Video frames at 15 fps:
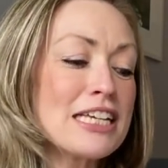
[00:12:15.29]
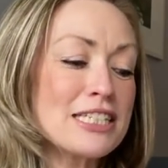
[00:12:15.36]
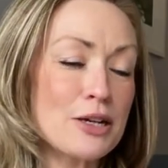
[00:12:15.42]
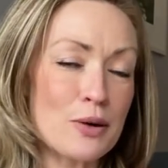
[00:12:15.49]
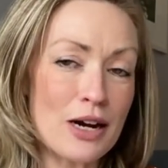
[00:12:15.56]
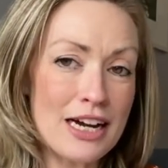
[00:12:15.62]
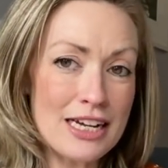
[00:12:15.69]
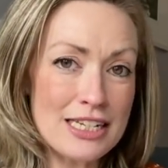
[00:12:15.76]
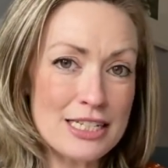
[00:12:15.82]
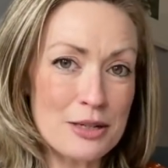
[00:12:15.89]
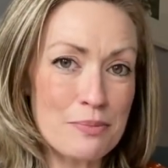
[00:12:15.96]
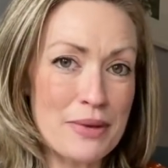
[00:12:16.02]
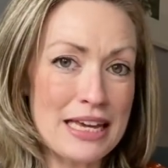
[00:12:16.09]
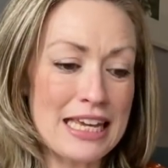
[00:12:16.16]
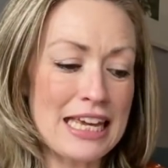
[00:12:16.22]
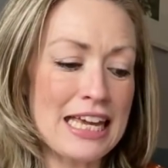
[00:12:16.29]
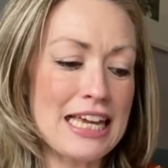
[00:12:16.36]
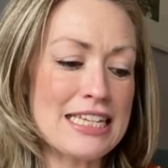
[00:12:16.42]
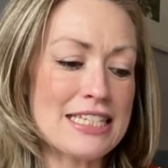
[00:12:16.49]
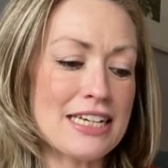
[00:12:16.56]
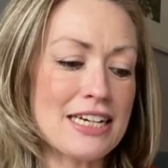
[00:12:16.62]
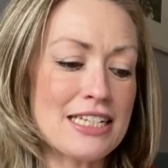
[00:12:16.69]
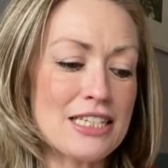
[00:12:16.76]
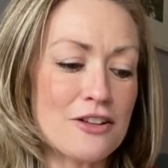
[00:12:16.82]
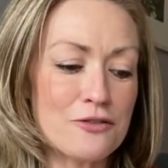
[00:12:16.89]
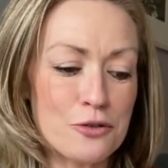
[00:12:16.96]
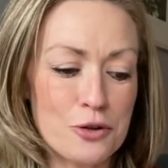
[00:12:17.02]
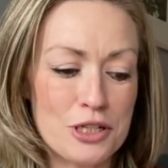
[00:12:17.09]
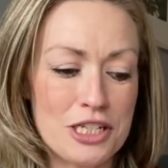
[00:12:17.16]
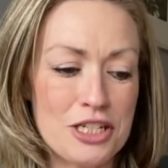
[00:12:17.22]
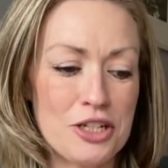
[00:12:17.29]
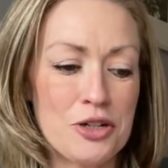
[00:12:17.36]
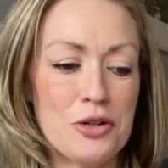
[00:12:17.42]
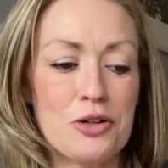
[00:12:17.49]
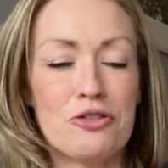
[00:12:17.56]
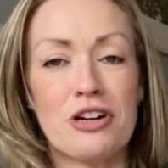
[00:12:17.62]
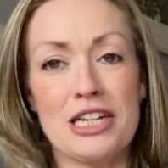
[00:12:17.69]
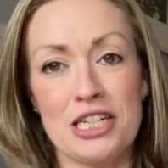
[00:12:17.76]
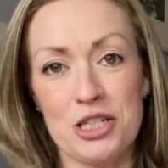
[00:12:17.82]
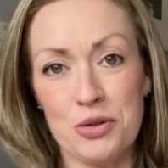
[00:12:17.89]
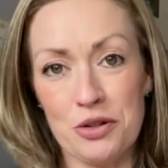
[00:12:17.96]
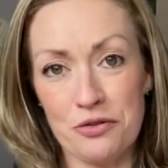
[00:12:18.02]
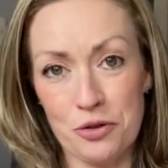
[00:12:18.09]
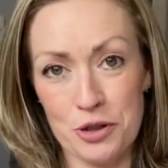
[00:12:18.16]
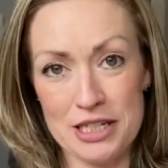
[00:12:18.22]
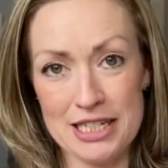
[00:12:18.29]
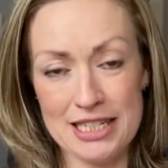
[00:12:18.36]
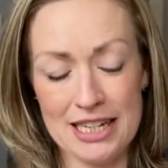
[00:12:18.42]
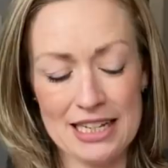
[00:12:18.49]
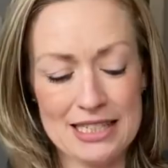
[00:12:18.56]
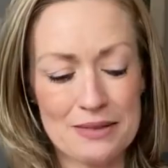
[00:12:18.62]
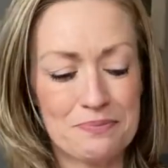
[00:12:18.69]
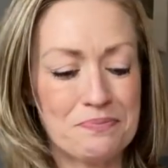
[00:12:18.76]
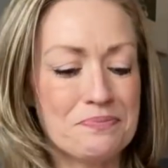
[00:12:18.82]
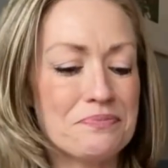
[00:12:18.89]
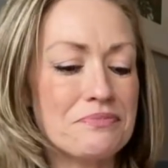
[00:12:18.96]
So I ended up making a size 42 grading to a 46.